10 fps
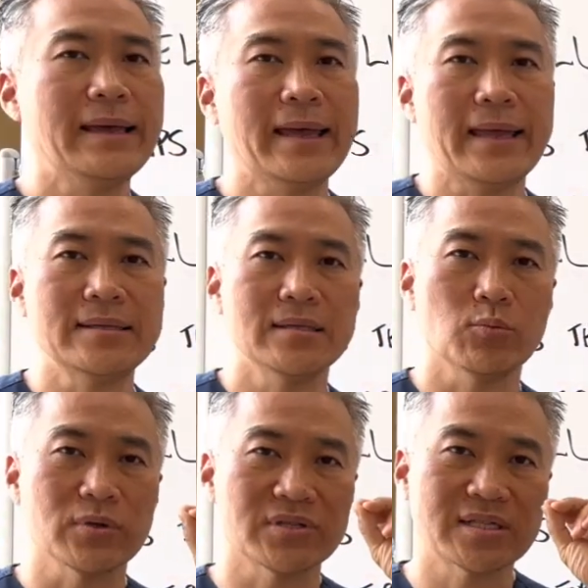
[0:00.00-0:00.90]
and
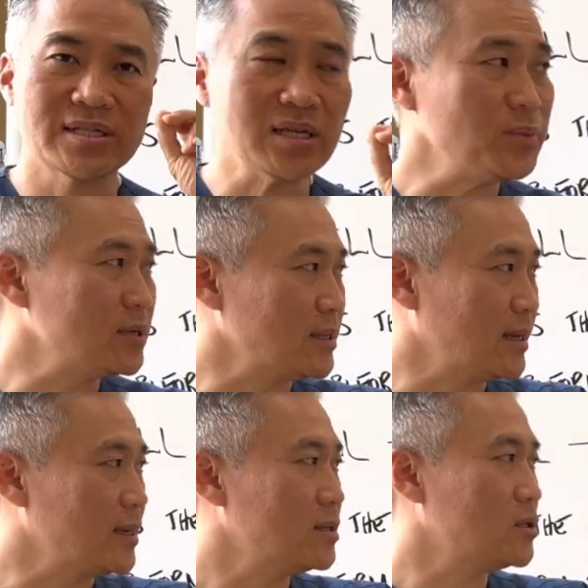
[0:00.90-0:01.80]
will
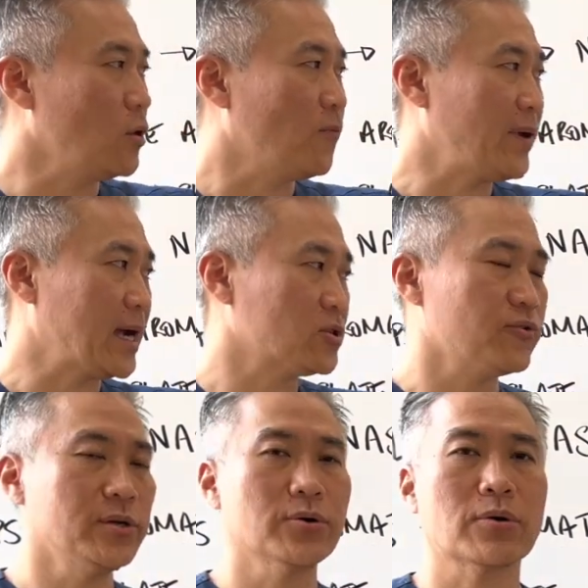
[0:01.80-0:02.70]
stimulate the
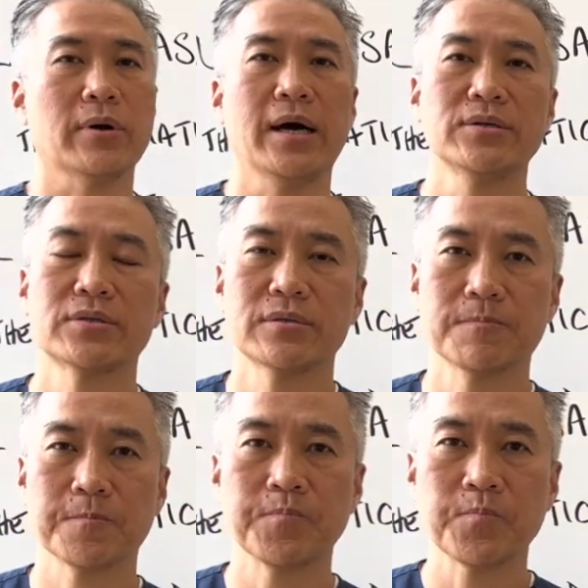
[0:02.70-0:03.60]
olfactory neurons.
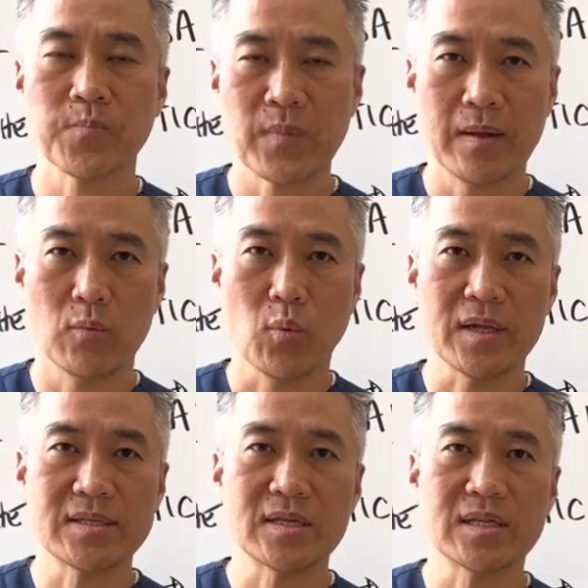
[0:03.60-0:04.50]

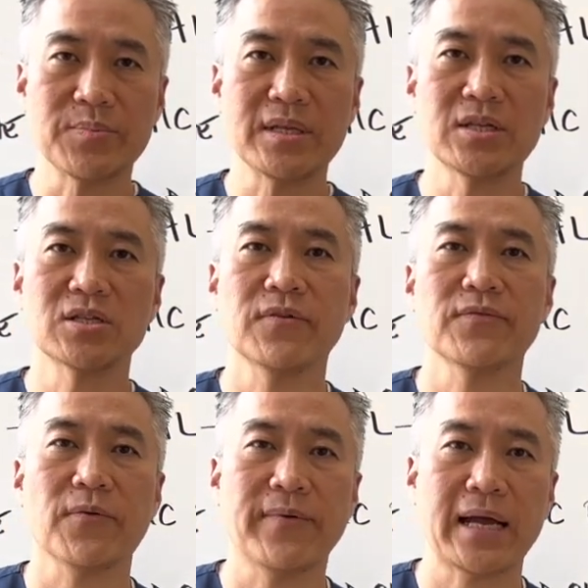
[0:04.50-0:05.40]
Once the stimulation of
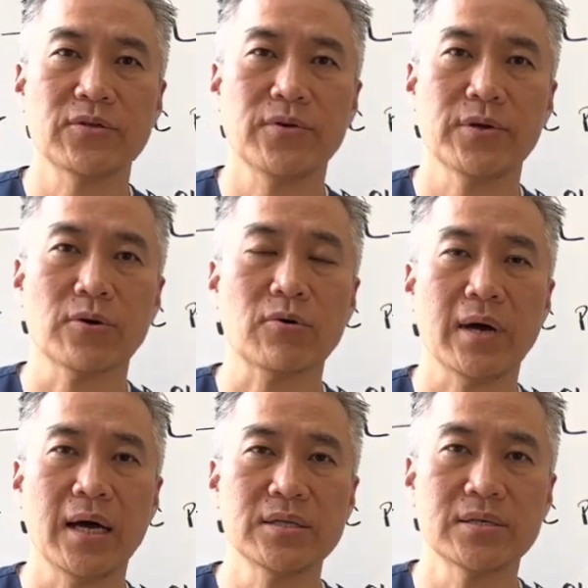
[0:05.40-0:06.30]
the olfactory
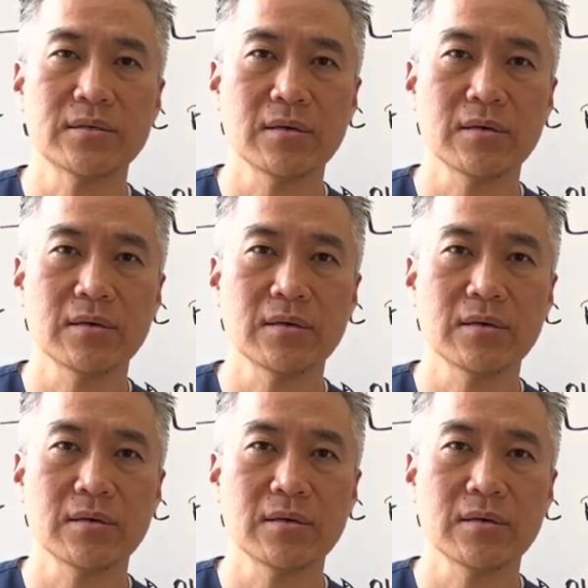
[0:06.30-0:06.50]
neurons